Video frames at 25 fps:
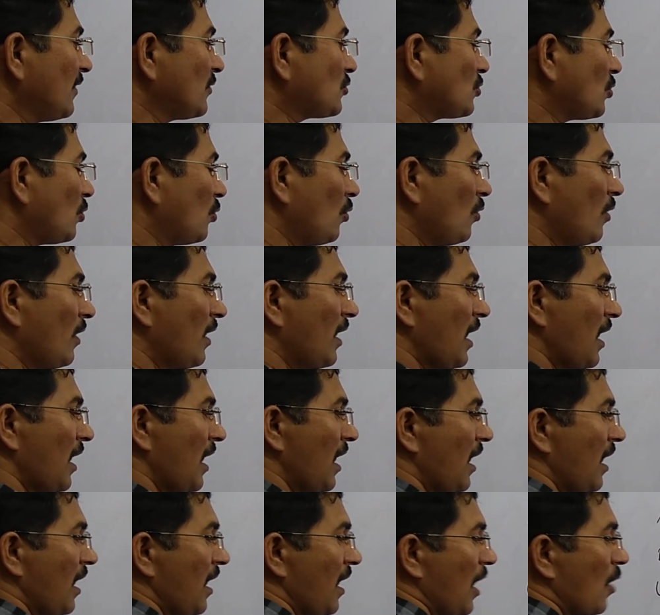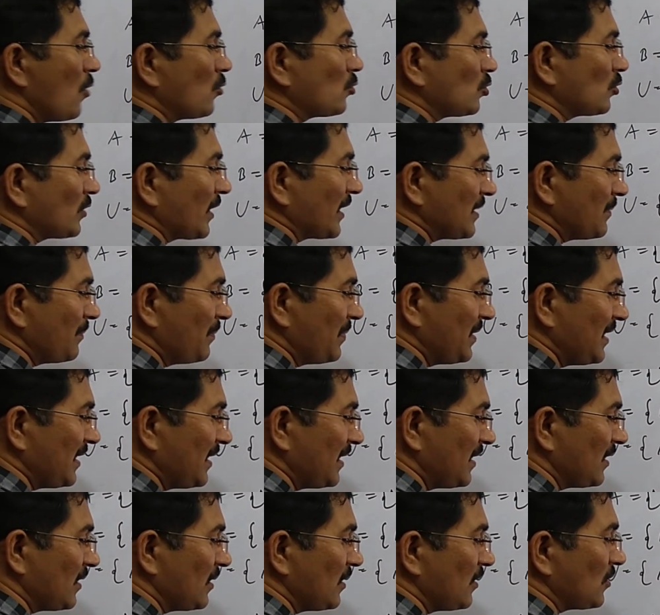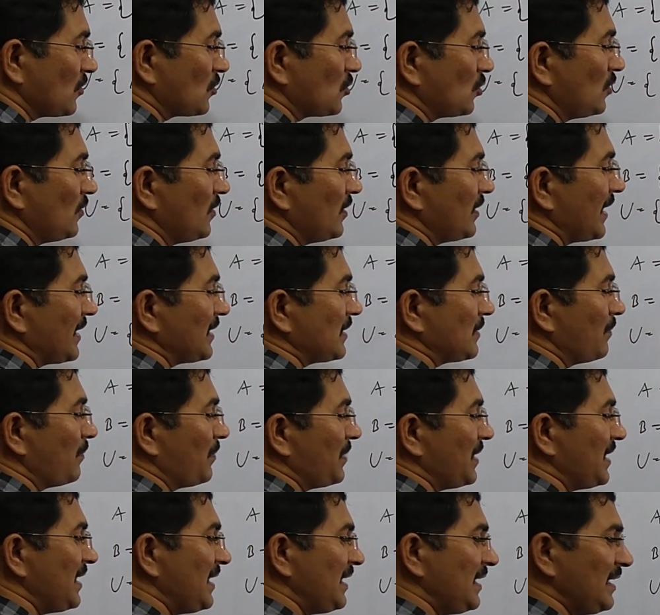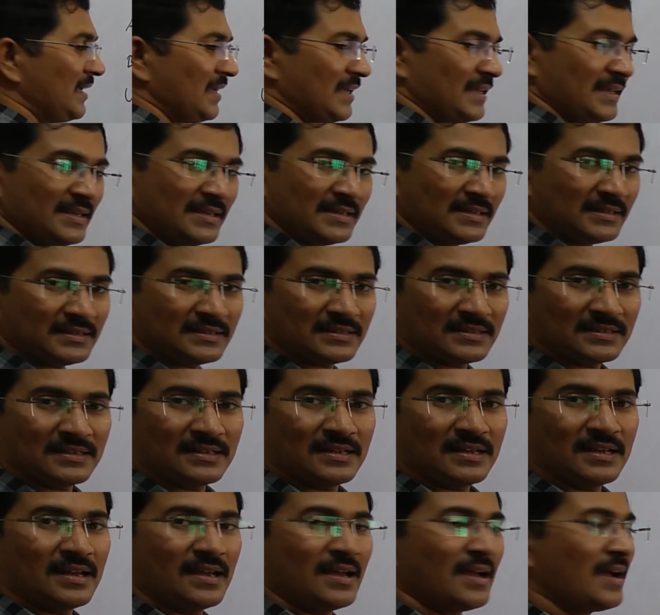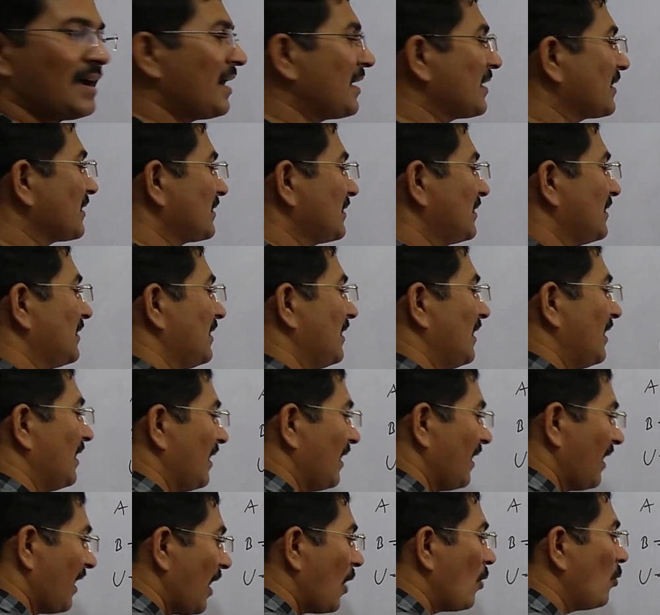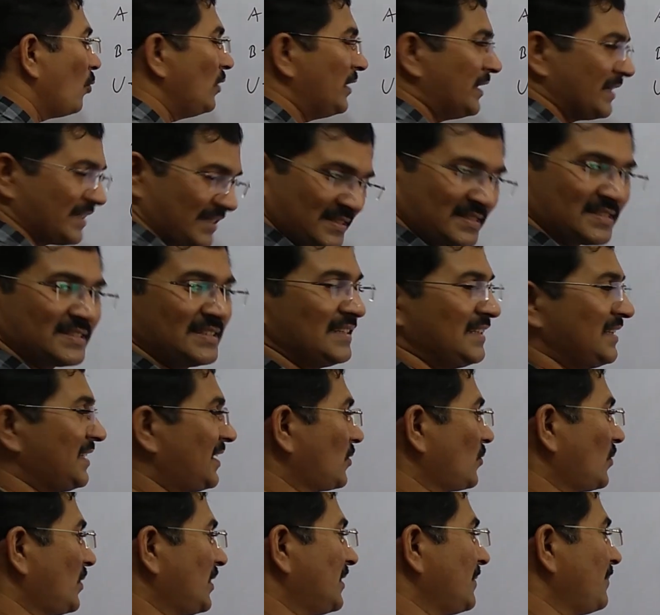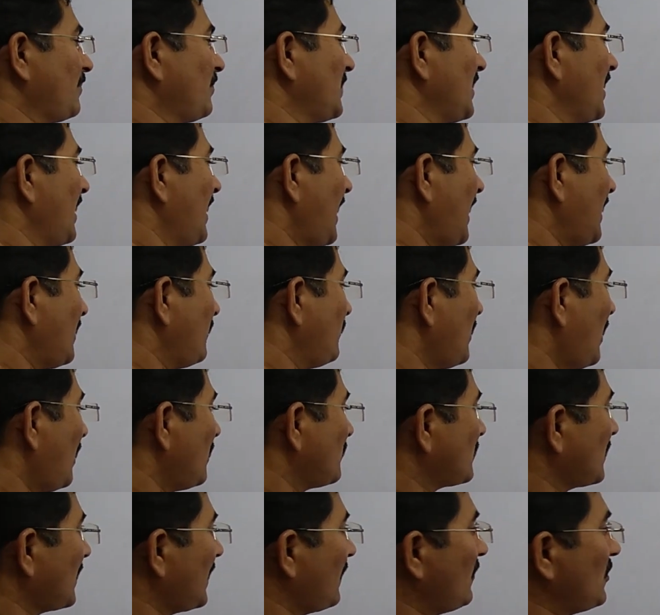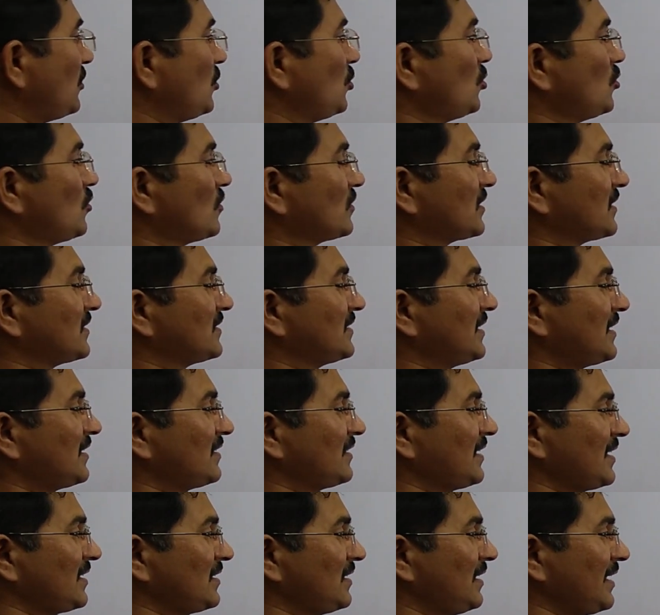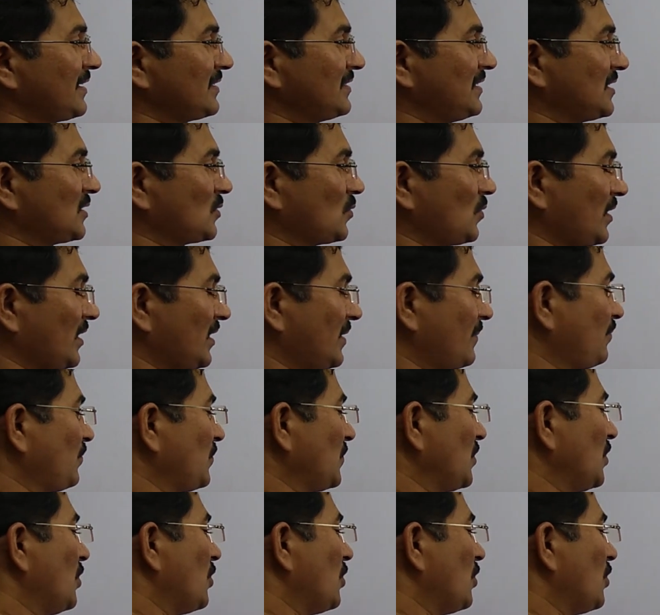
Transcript: So how to write B? Should we write B here or how? Let us see that one. And we also have a universal set like this one.